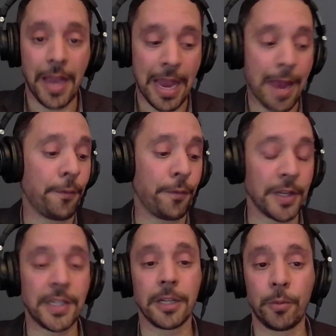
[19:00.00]
every
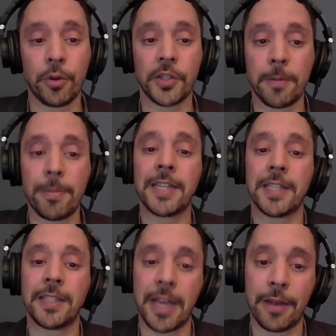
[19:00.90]
single person makes
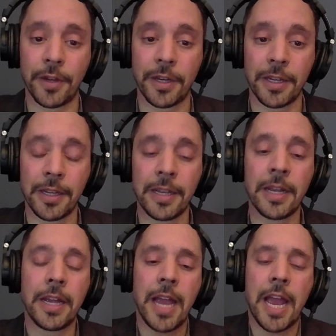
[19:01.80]
it to heaven.
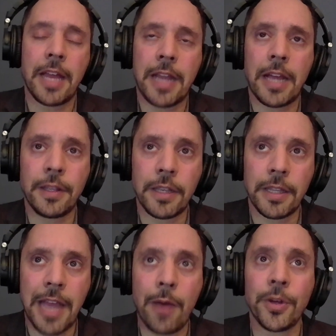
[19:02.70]
And
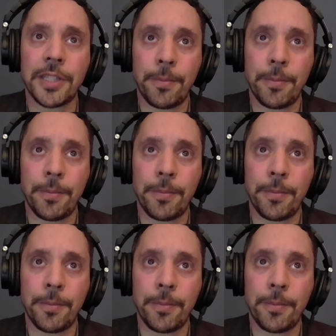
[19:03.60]
that was